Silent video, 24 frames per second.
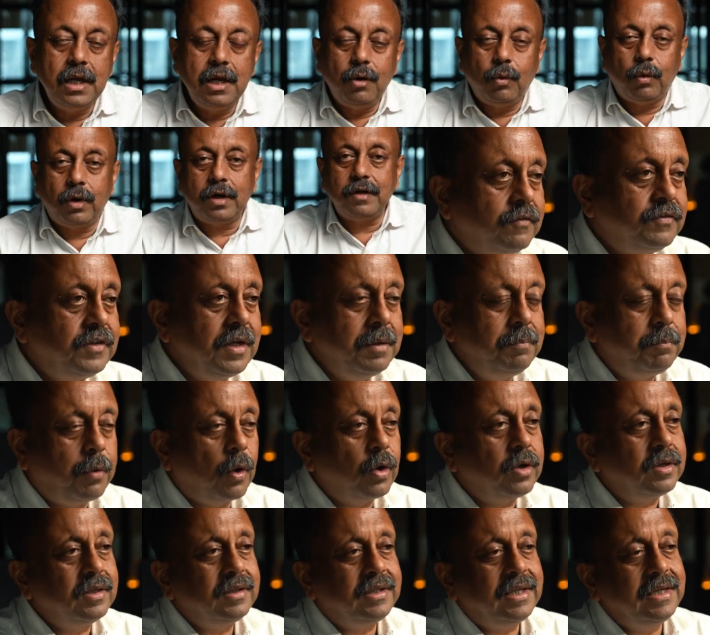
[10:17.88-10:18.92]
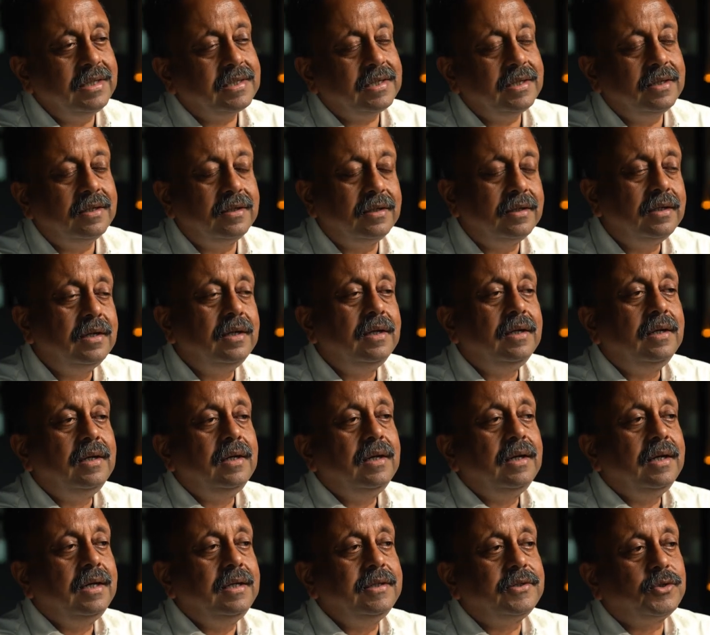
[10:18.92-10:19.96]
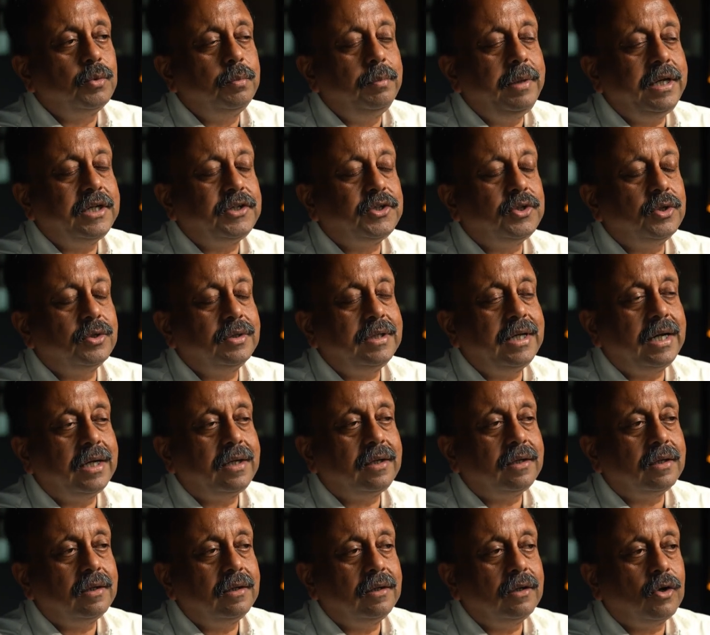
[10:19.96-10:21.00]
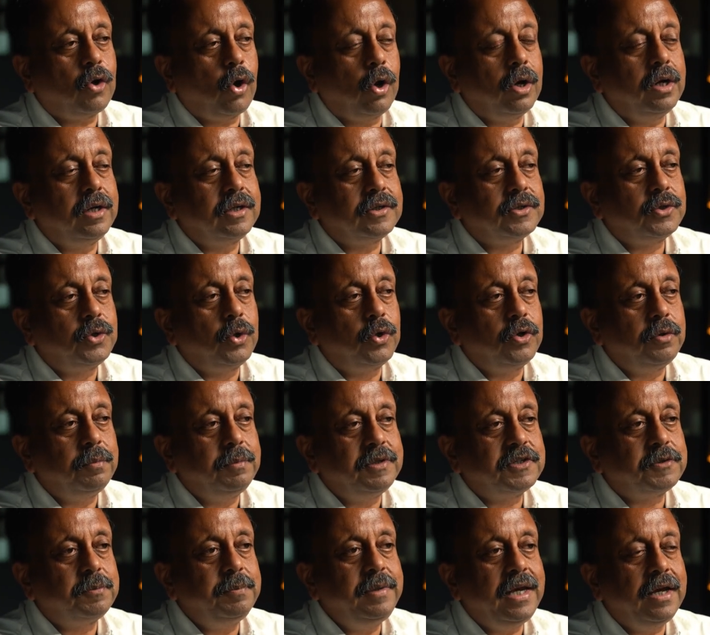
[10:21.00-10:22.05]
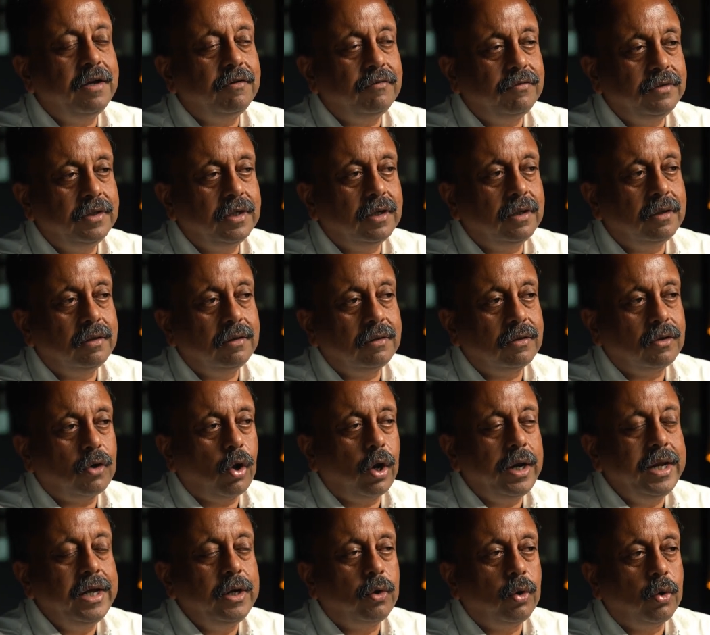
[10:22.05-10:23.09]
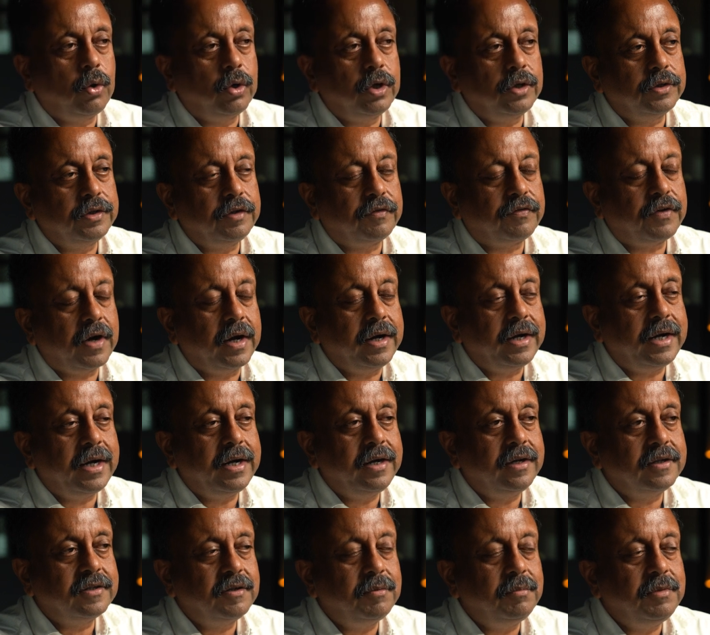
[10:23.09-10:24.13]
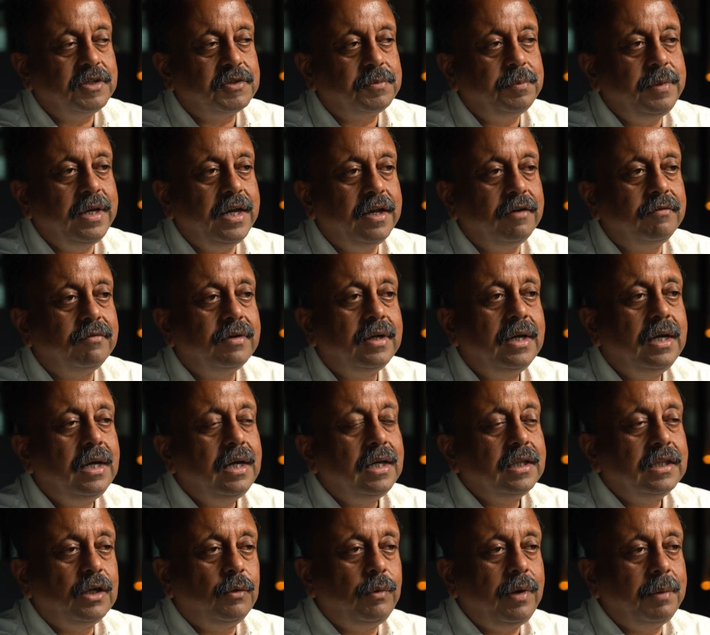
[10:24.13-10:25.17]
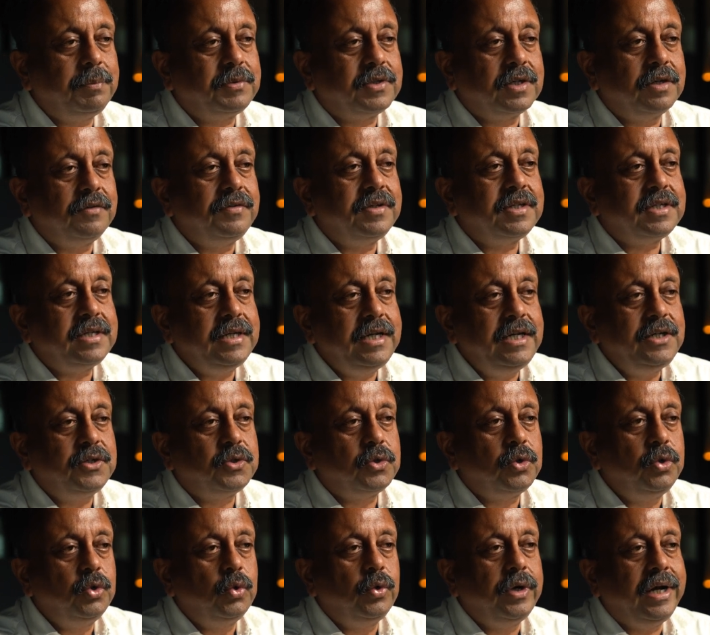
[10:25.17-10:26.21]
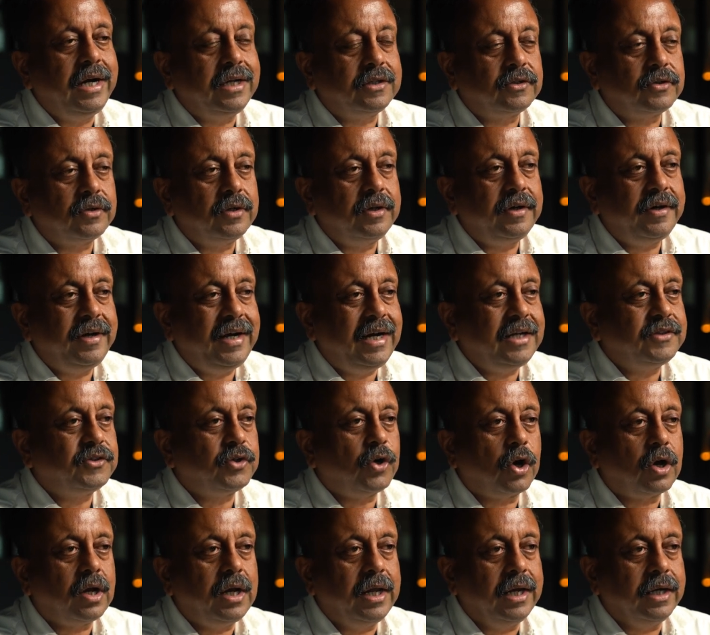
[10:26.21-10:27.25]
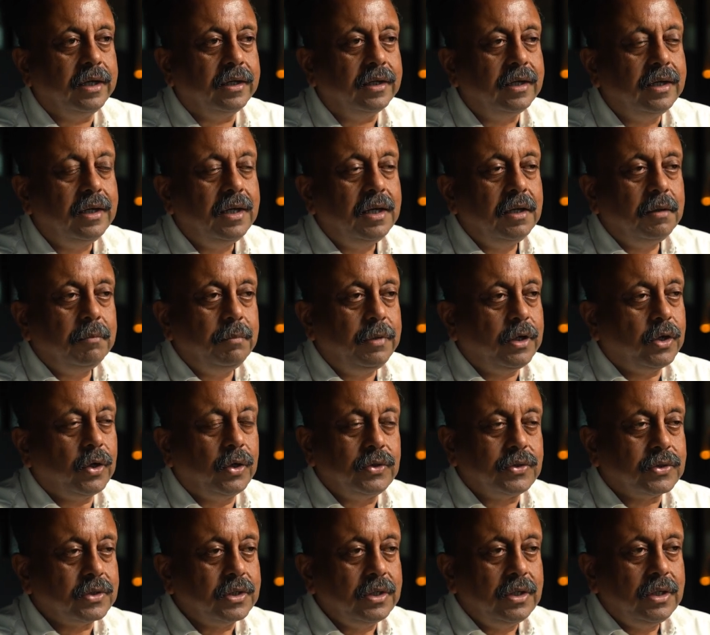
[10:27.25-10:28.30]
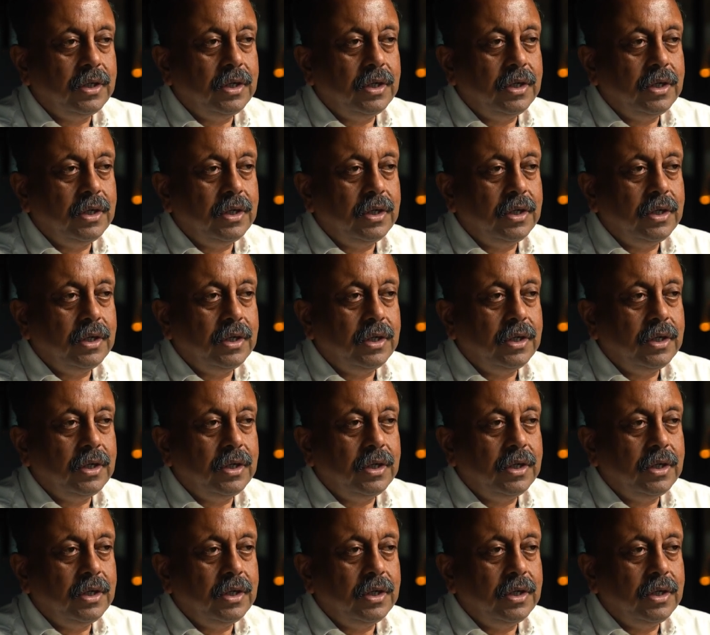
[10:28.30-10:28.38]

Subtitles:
One of the important things here is to make sure that callers don't misbehave, the calling code or the front end doesn't misbehave. The web service needs to do rate throttling, because